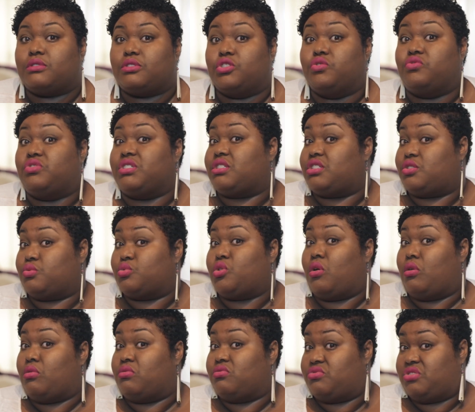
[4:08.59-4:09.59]
You just
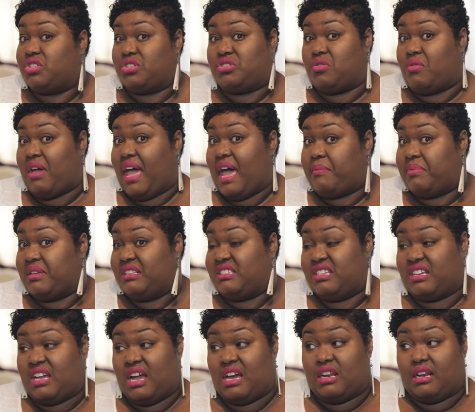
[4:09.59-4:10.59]
will just so happen
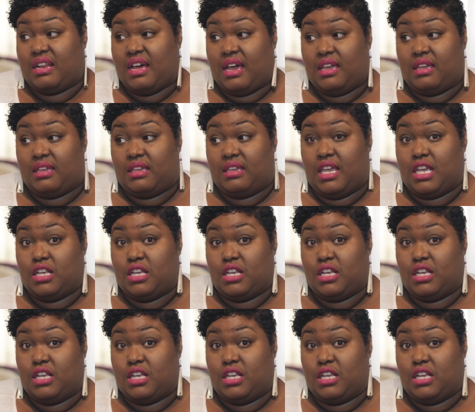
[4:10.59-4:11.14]
to kind of like